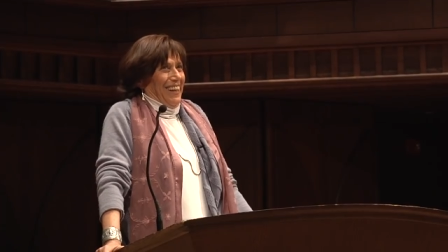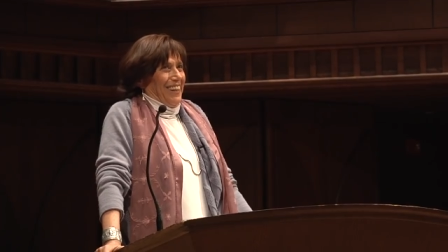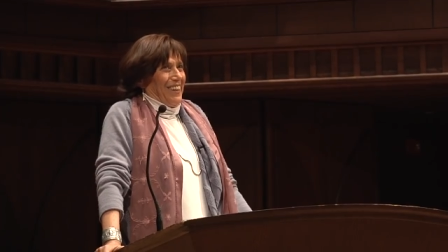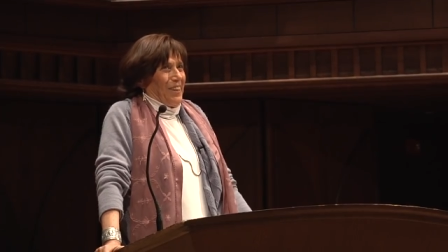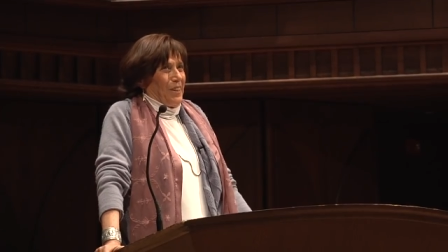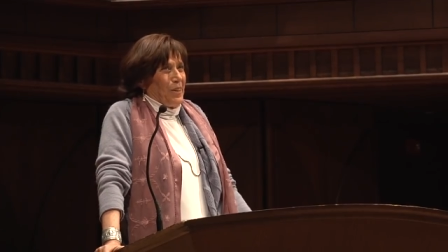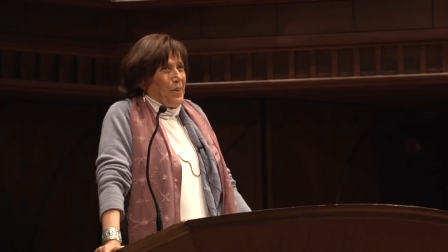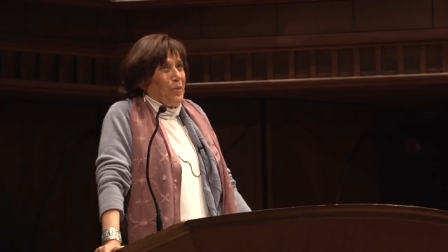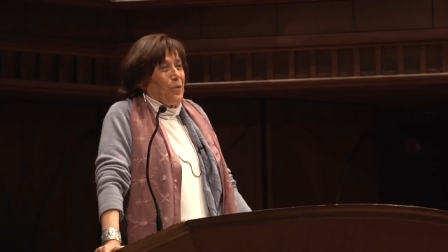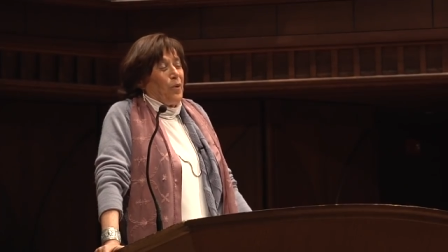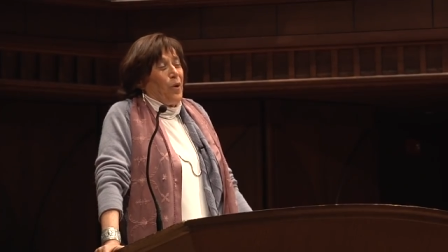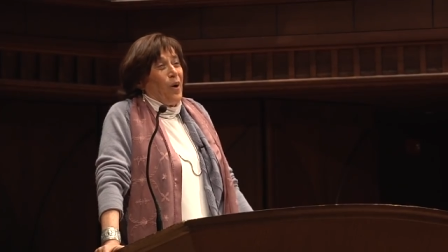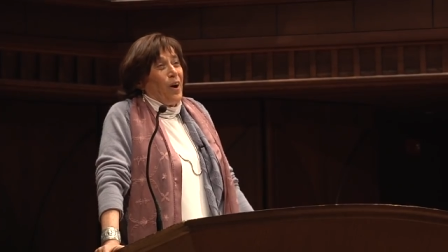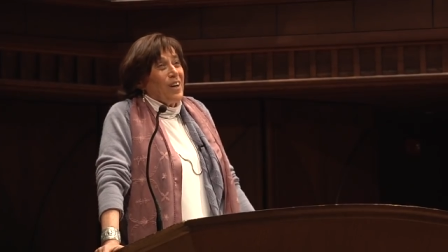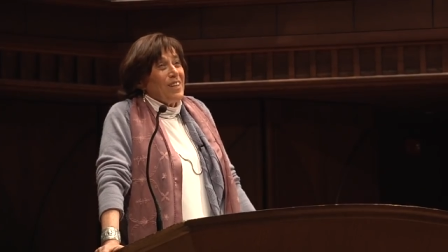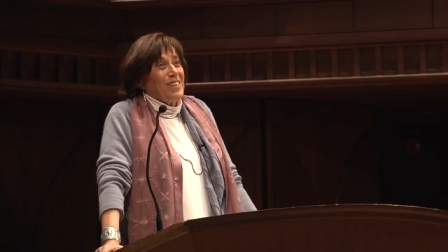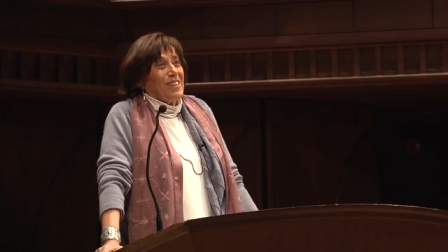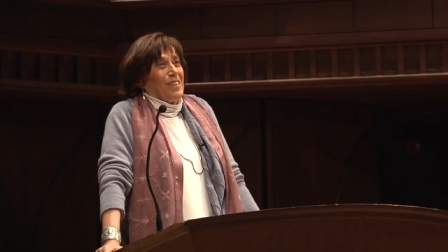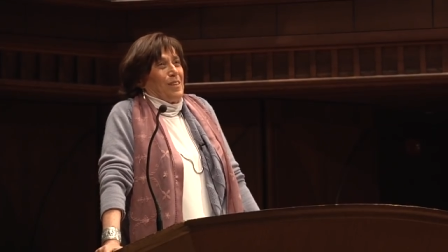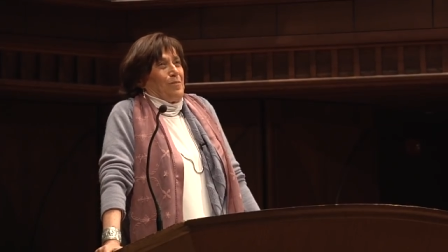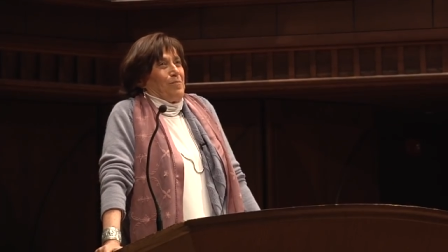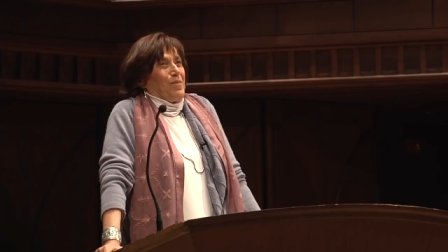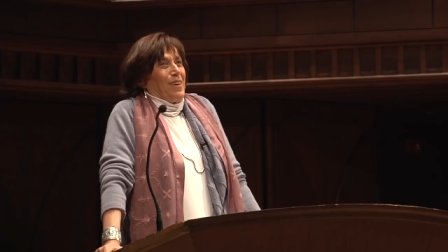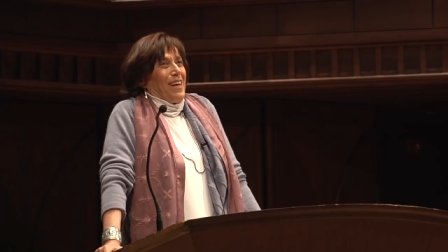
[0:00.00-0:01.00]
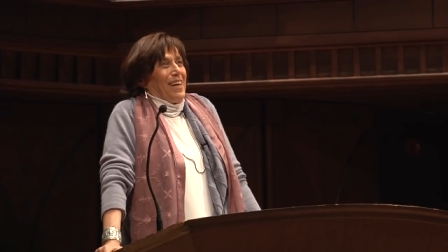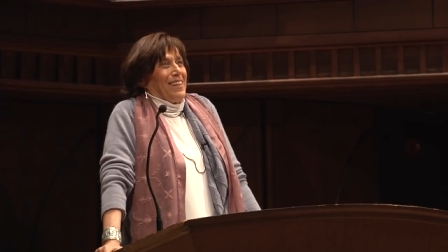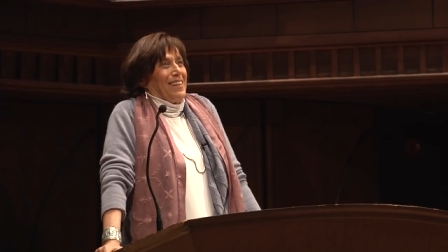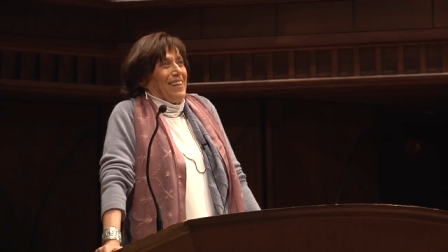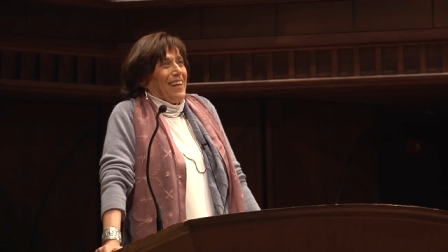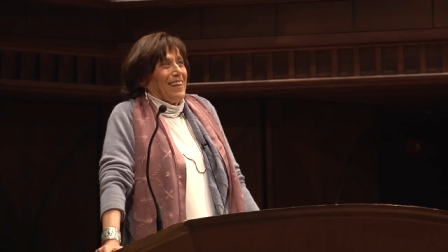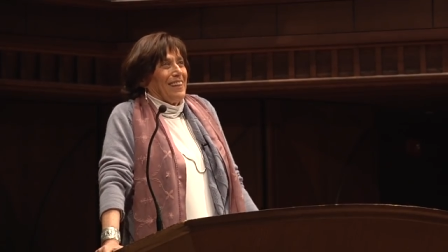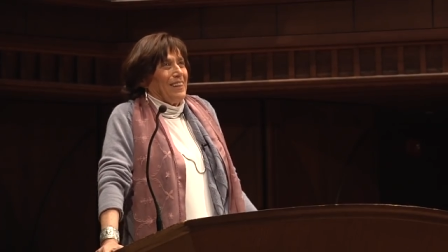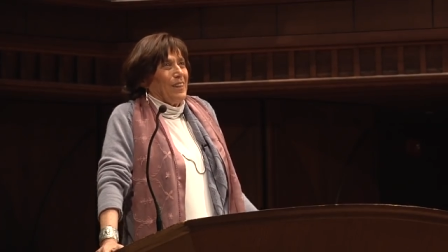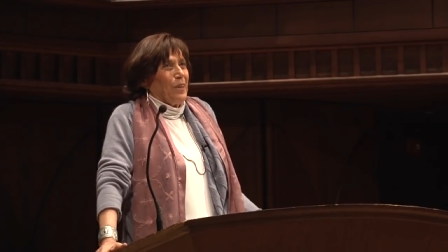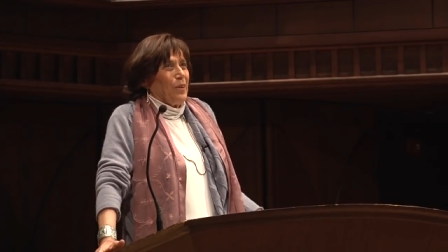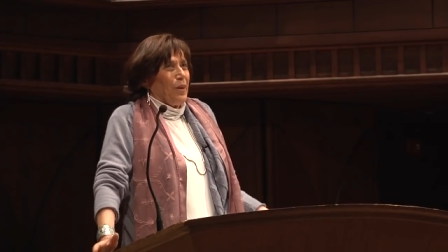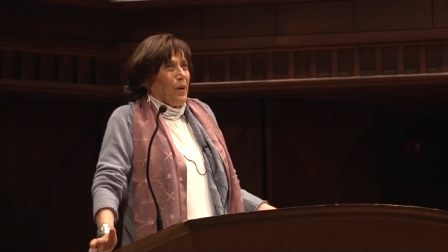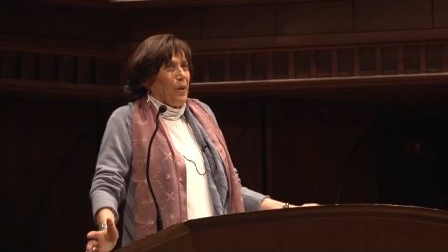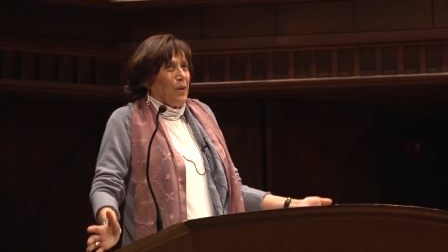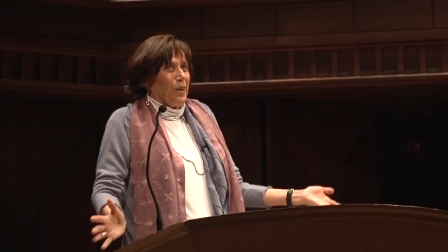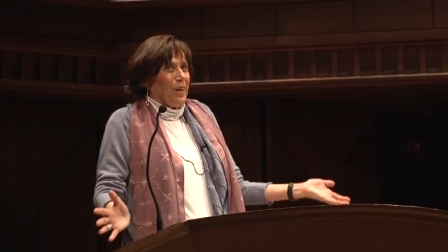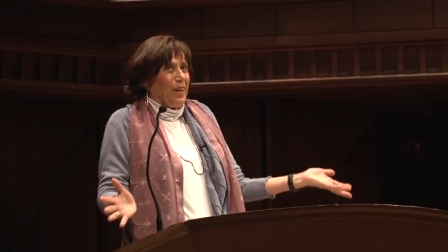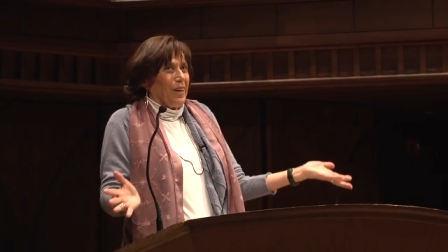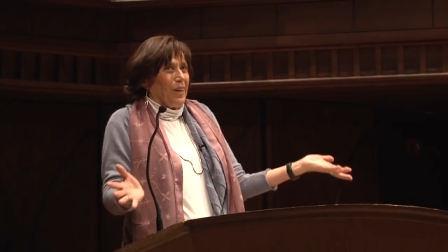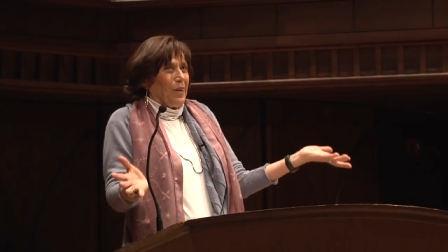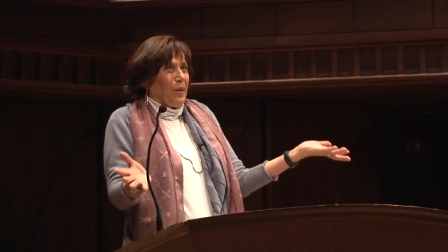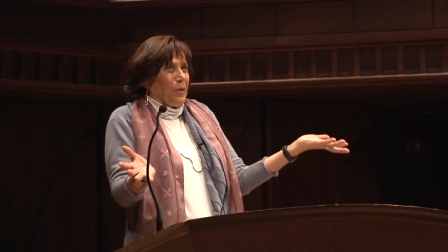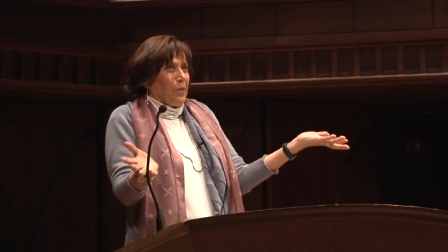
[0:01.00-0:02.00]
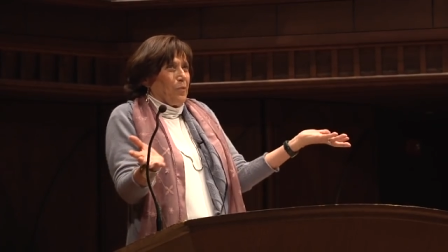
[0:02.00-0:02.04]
you know, awesome, and yet, you know, I, you know,